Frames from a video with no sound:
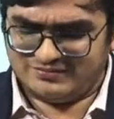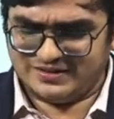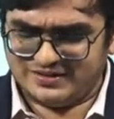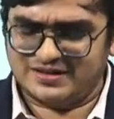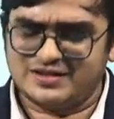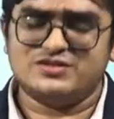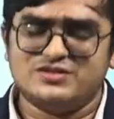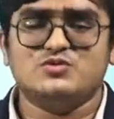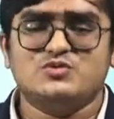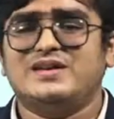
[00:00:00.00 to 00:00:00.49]

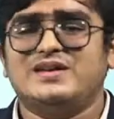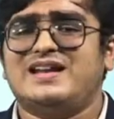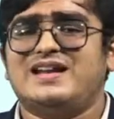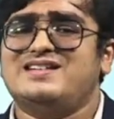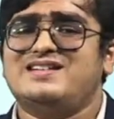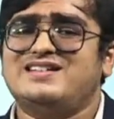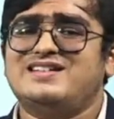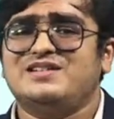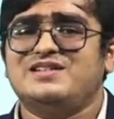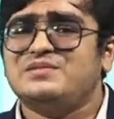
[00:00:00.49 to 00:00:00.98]
resume
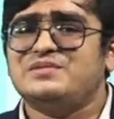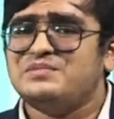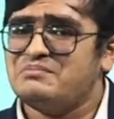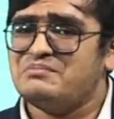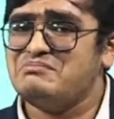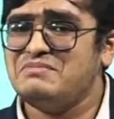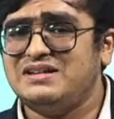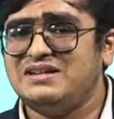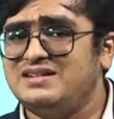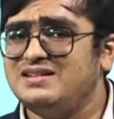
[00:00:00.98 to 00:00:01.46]
writing,
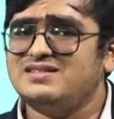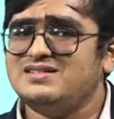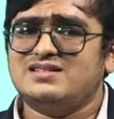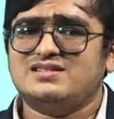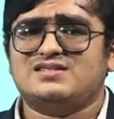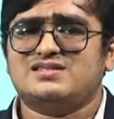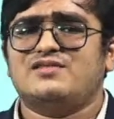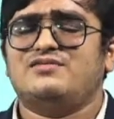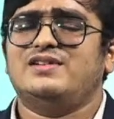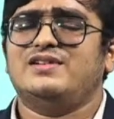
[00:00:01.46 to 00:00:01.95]
meetings and
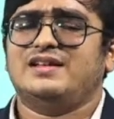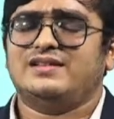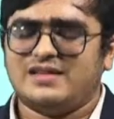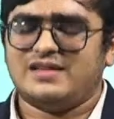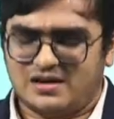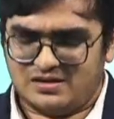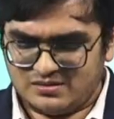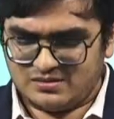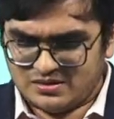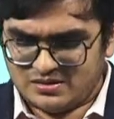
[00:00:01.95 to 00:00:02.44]
stuff like
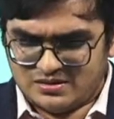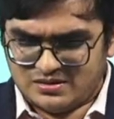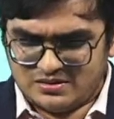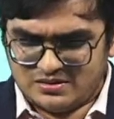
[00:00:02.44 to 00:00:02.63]
that.